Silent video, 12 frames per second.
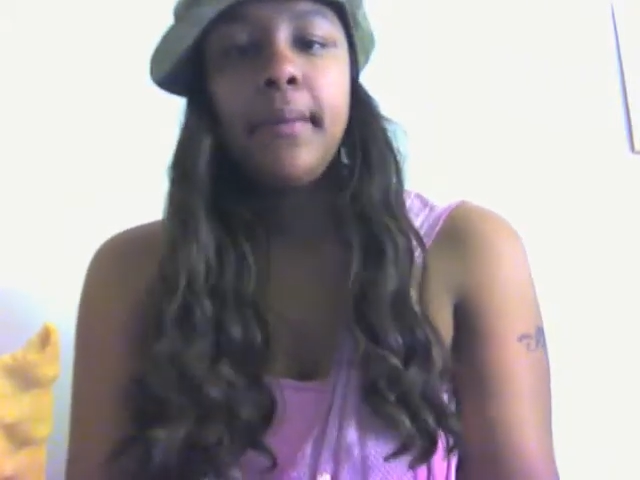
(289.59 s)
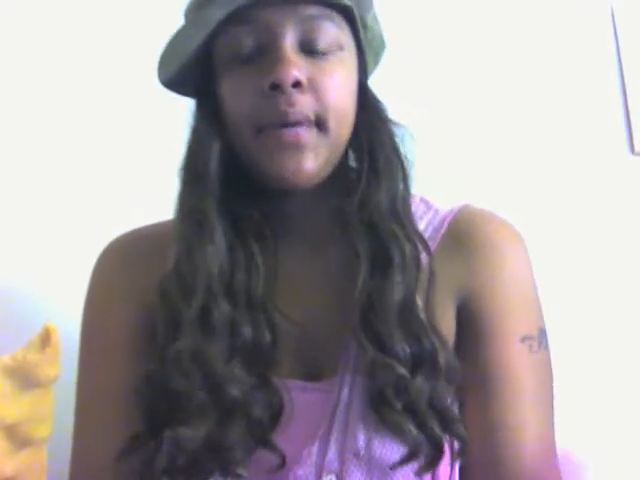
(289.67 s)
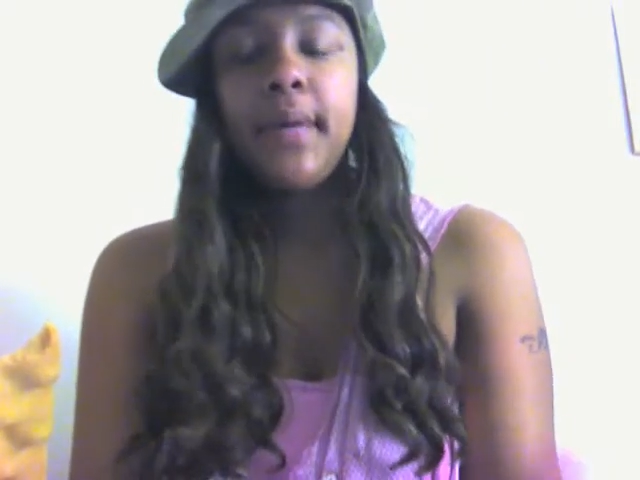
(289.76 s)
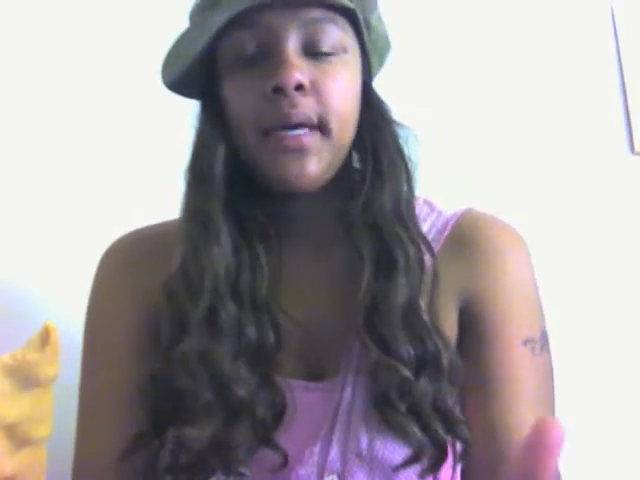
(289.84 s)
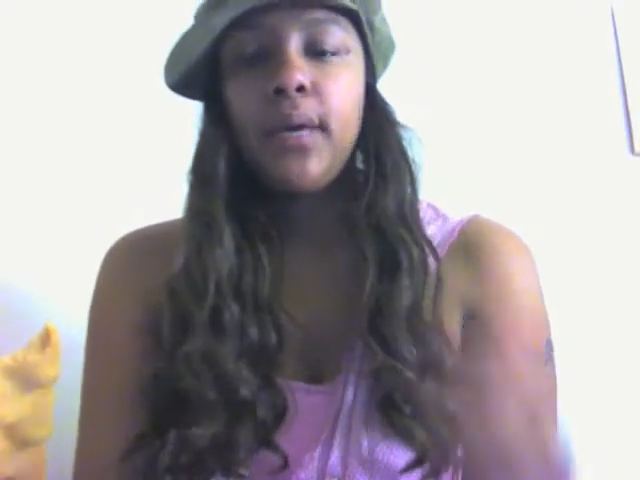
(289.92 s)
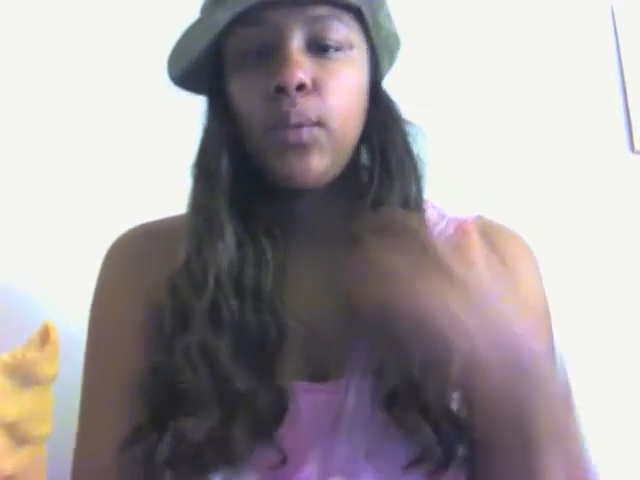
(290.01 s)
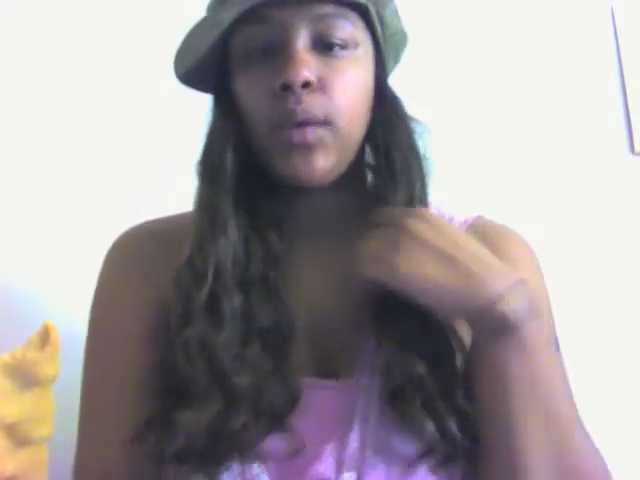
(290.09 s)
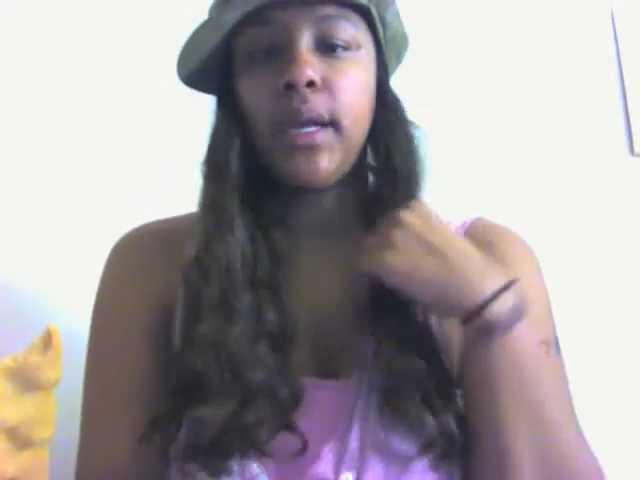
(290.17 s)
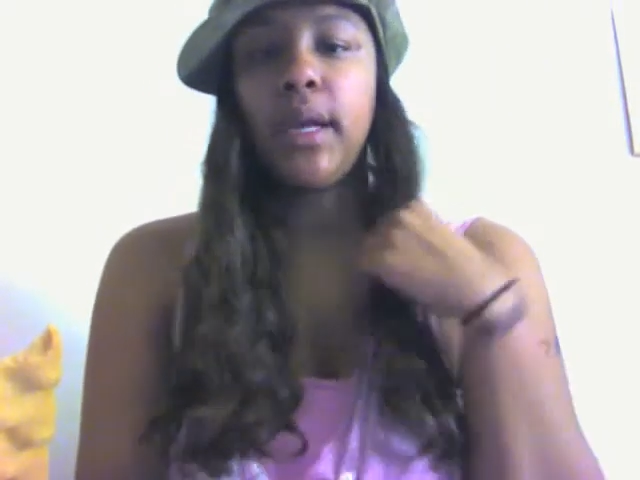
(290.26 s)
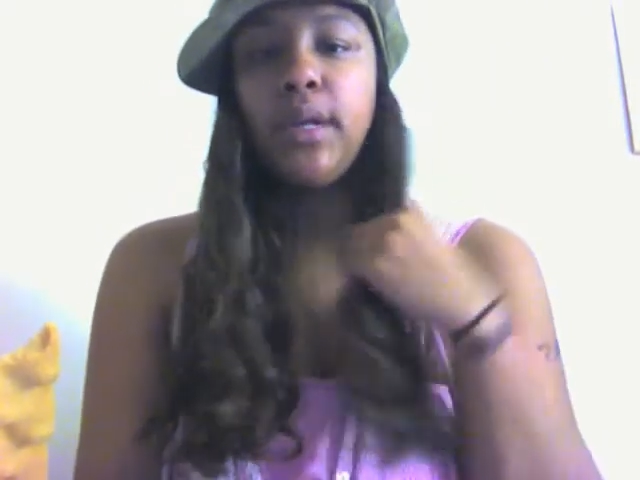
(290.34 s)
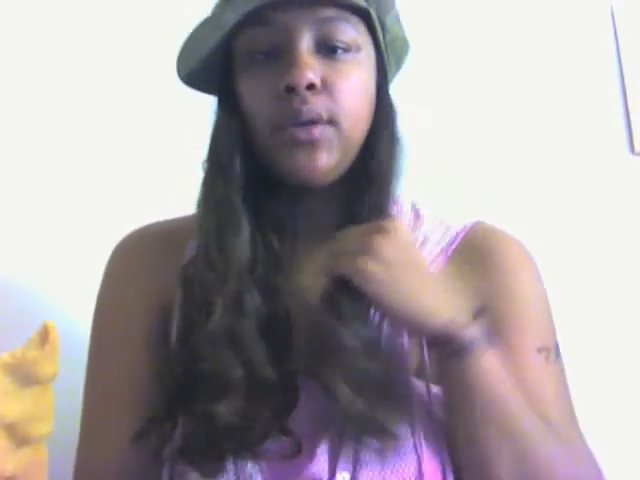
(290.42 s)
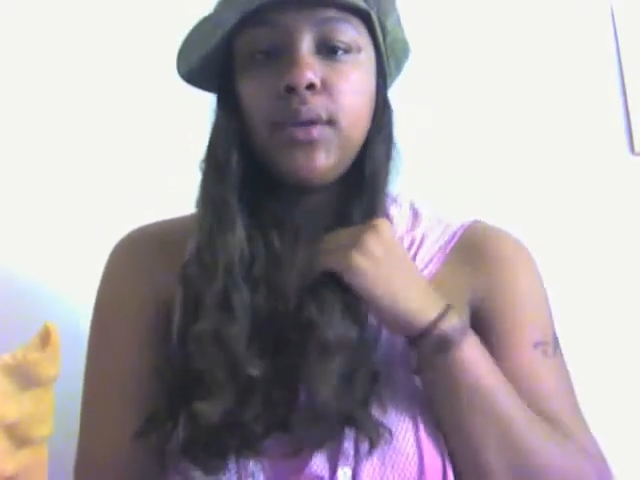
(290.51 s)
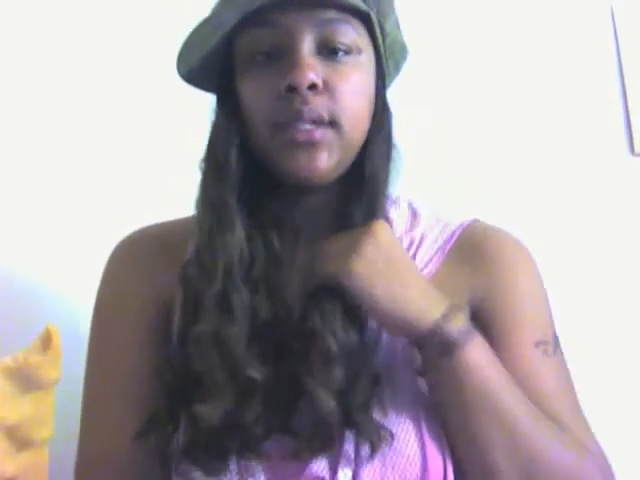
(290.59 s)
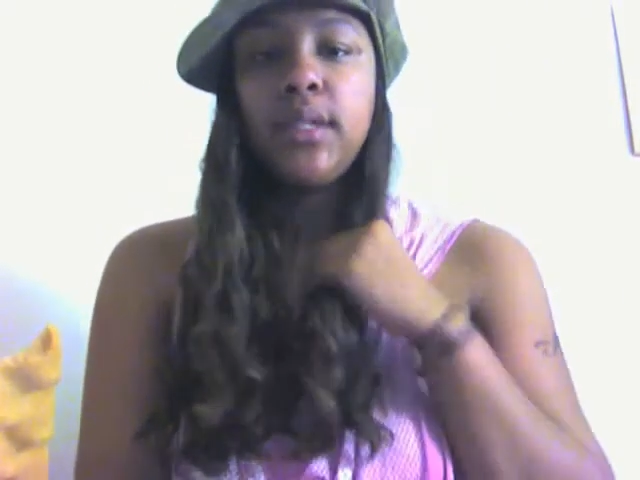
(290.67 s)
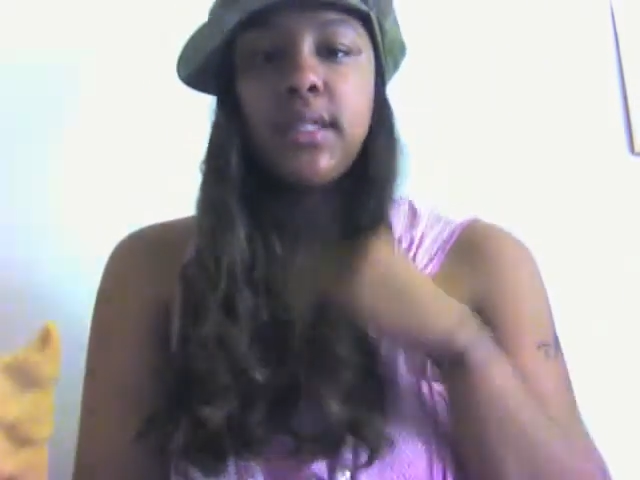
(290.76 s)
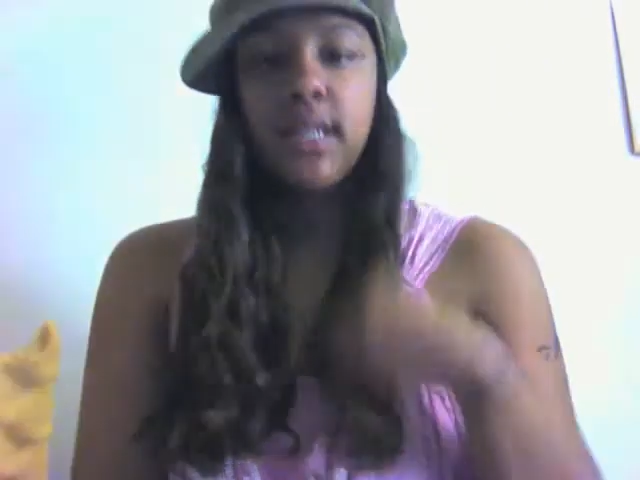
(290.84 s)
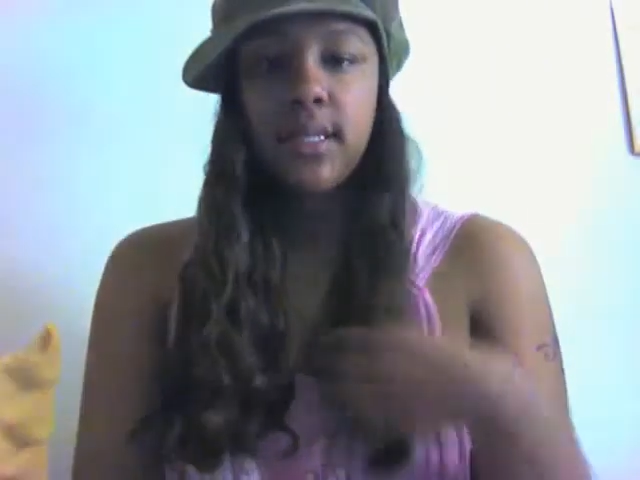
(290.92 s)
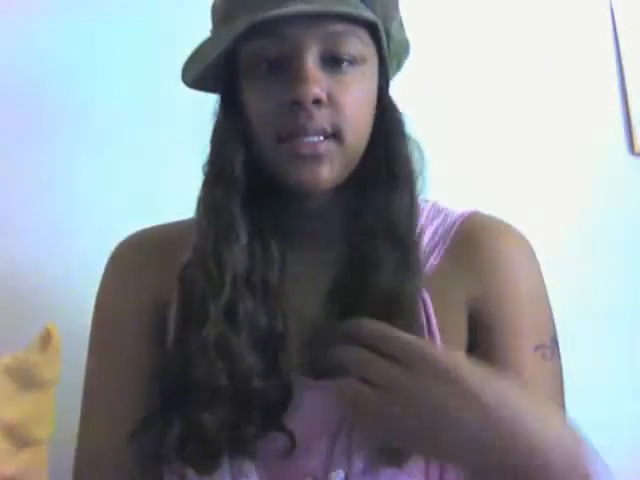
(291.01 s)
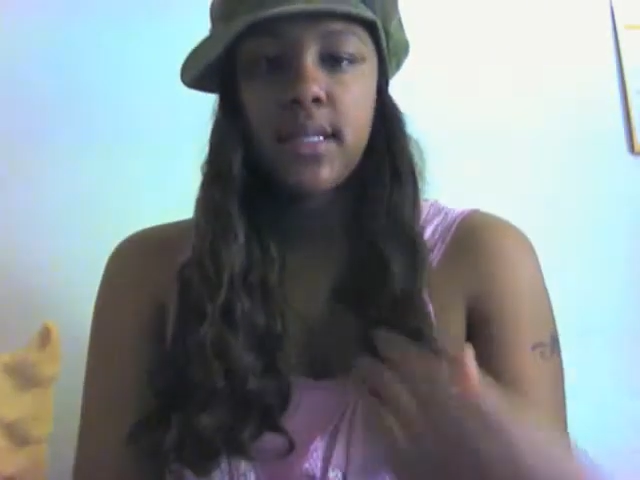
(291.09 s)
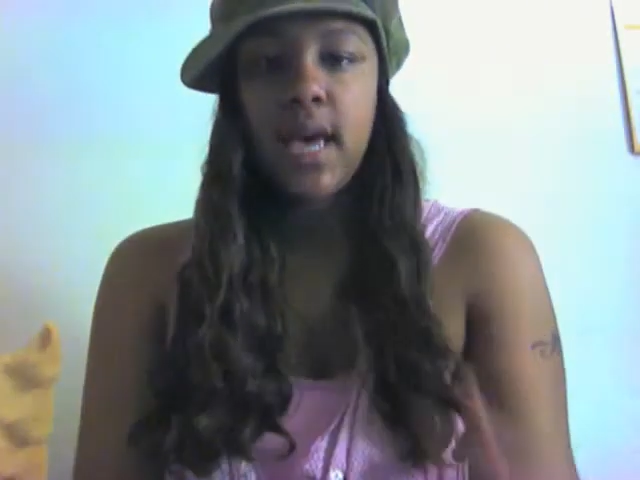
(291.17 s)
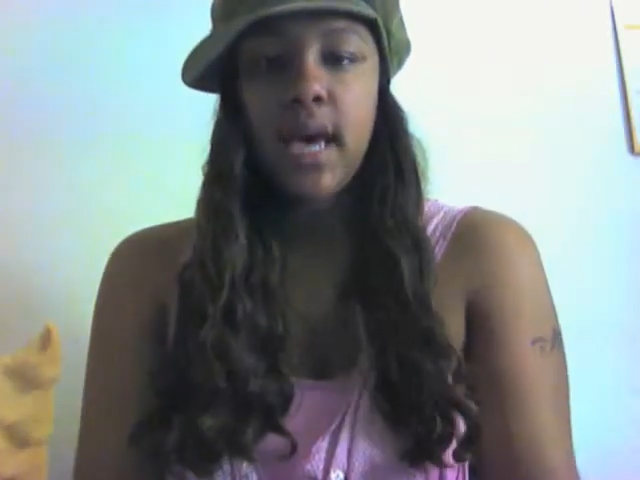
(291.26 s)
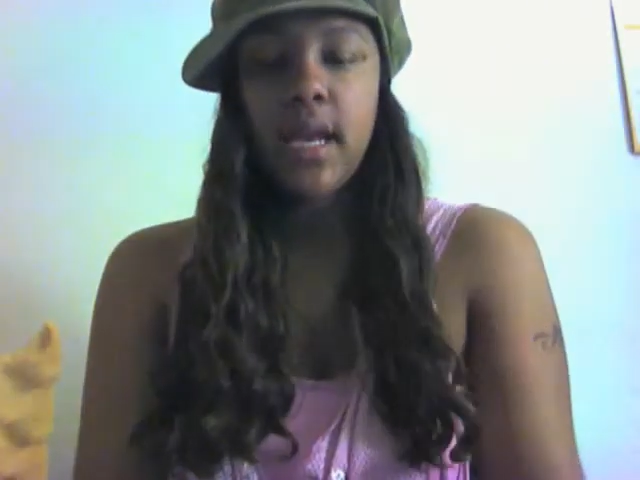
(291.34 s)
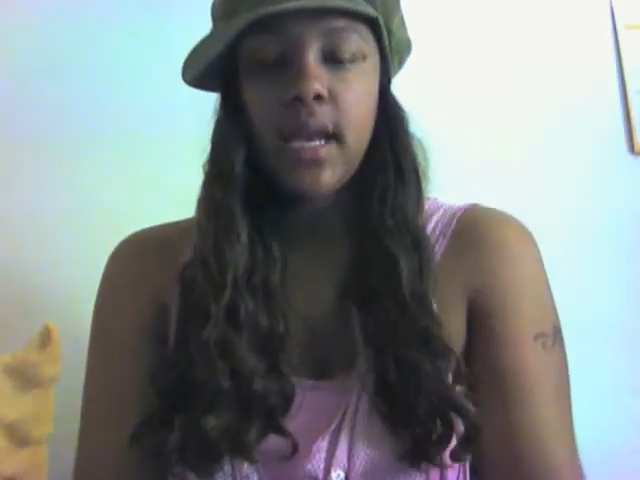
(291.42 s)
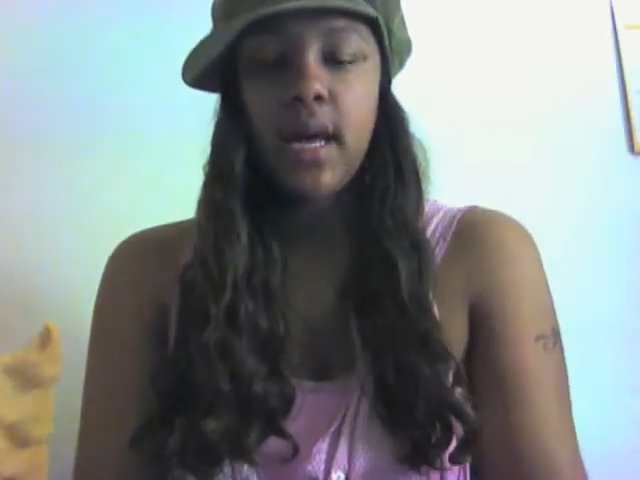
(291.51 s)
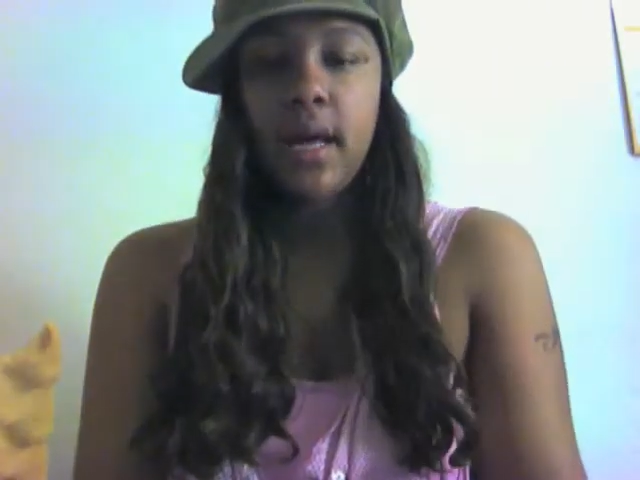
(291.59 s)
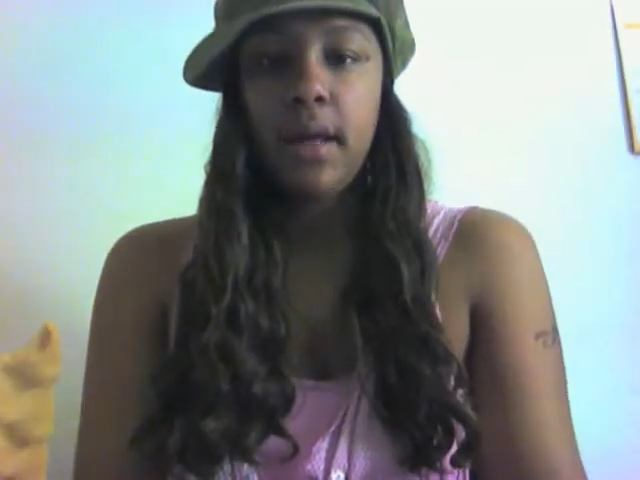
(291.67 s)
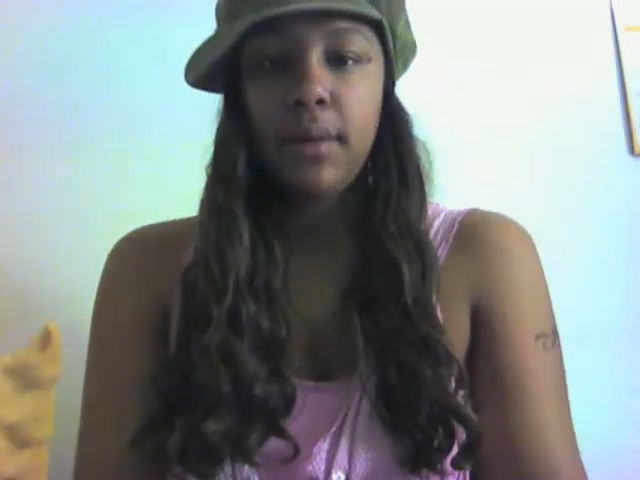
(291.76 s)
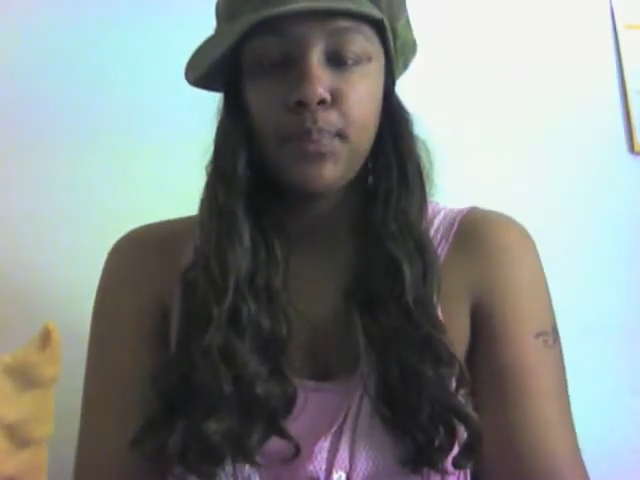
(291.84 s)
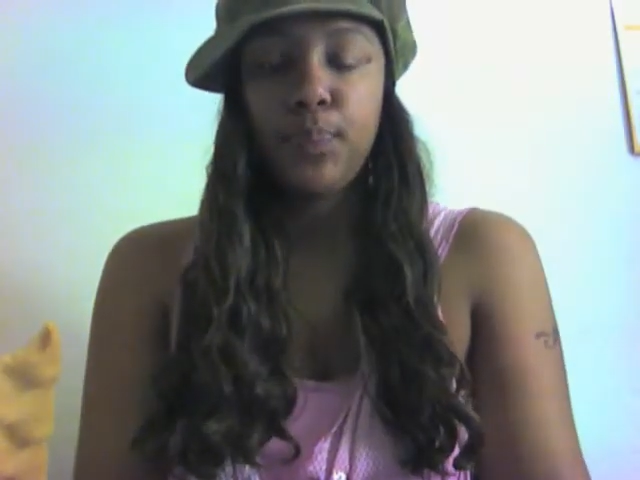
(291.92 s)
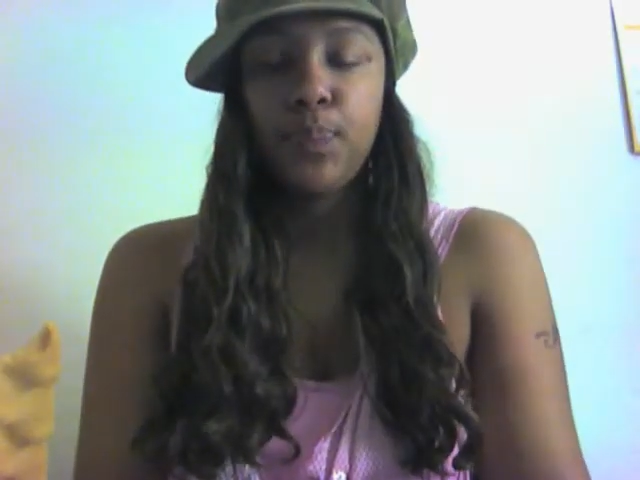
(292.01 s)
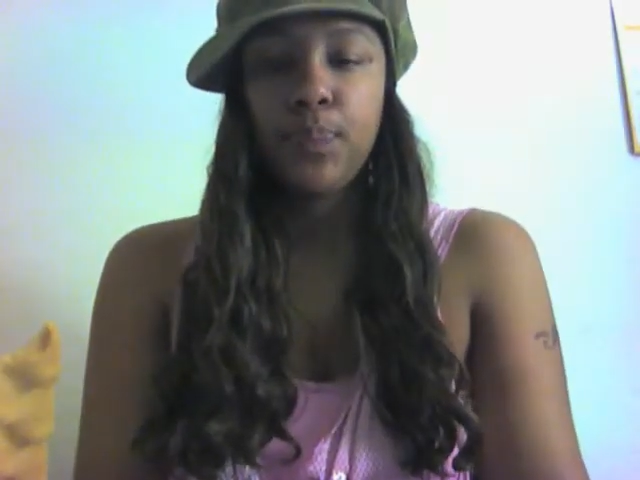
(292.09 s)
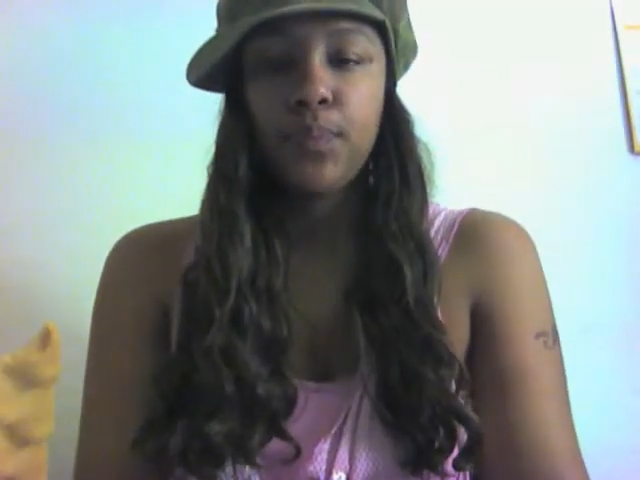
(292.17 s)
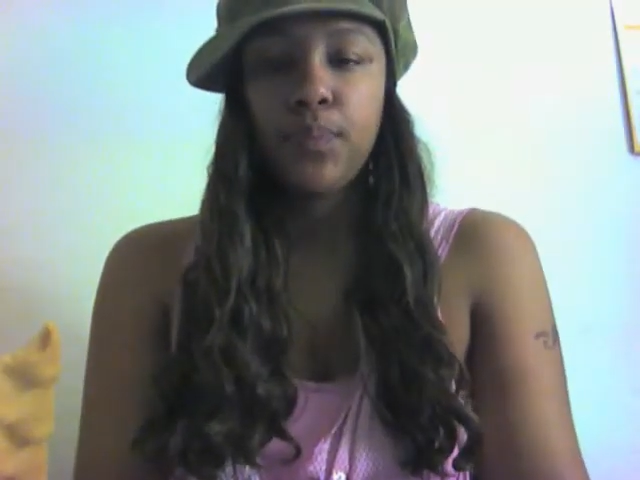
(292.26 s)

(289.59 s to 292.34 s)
but what I noticed is that um,